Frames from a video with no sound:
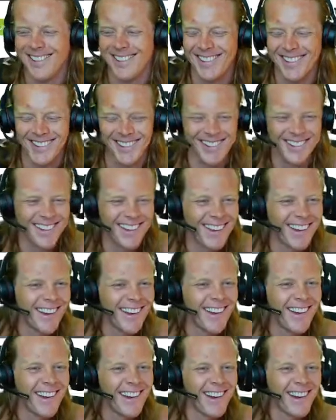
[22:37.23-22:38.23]
So
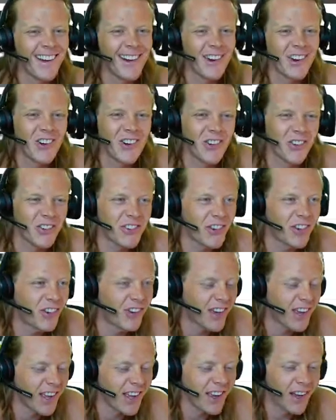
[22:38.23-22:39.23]
cool.
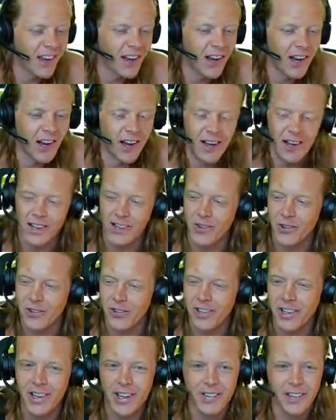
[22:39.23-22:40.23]
So I
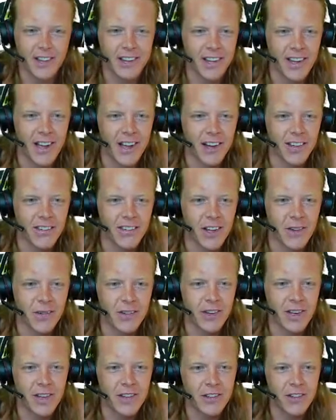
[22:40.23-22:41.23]
was going to give a status
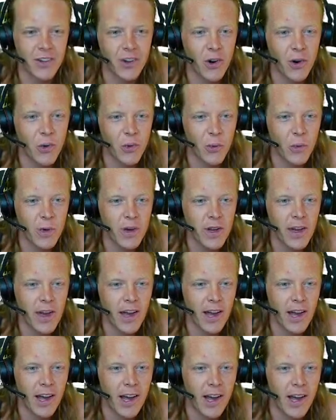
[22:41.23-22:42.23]
update. So we
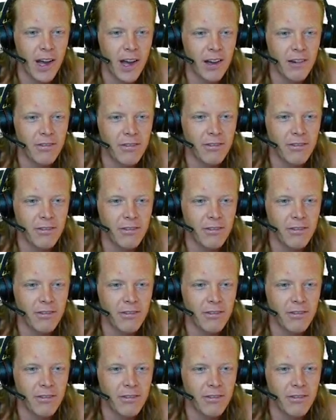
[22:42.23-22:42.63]
have